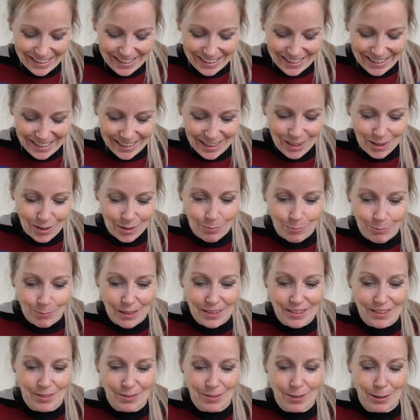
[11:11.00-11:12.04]
I love
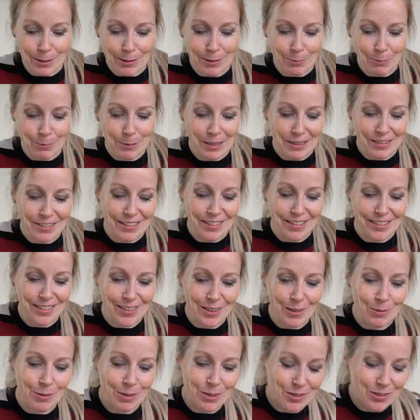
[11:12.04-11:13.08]
messy recipes, it's so
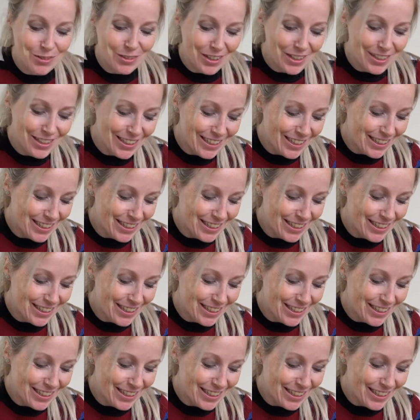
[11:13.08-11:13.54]
much fun.